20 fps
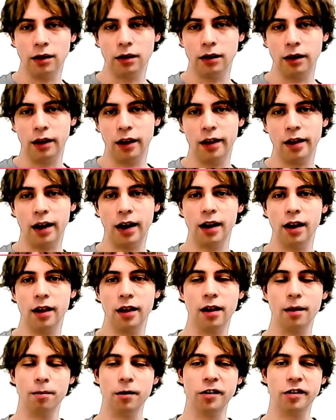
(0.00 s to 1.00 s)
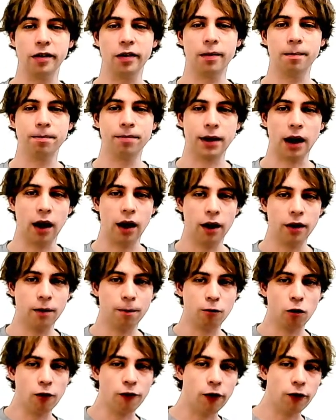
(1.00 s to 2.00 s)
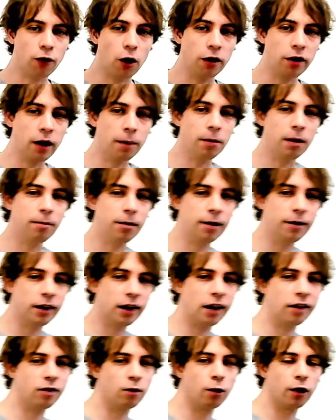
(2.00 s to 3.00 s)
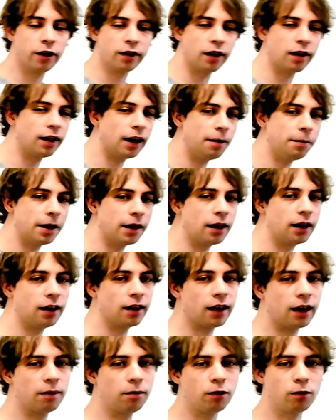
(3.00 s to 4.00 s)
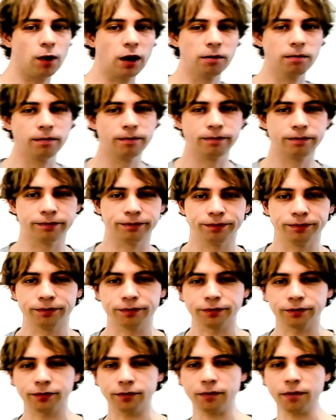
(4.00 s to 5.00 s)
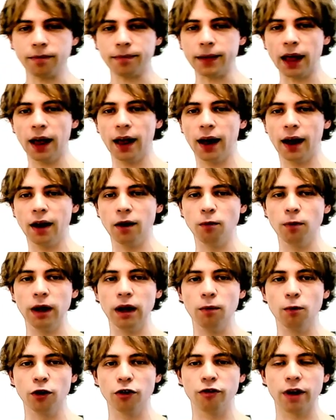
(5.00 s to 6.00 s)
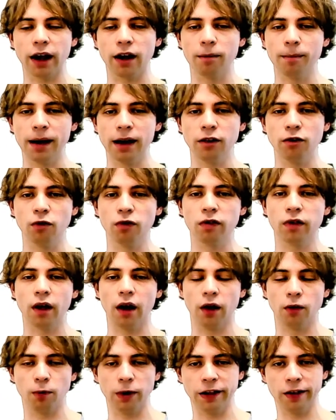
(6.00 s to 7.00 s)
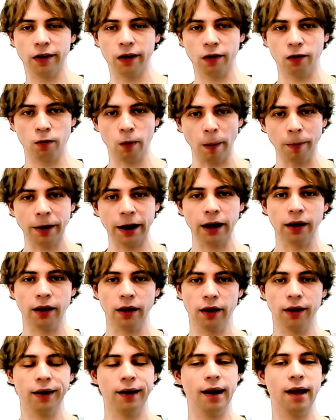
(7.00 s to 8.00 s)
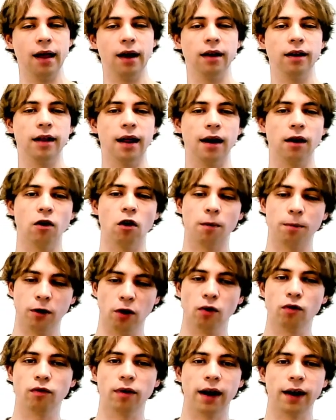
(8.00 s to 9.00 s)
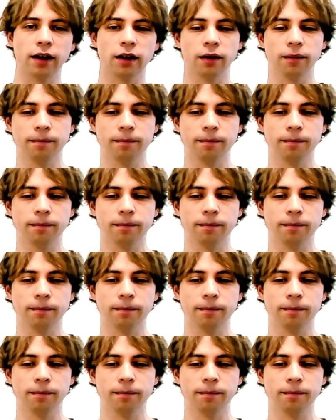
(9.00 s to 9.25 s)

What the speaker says: Design and submissions. The proof of concept implementation works the same as in assignment 1, and we would recommend to start with swapping and then copy on write.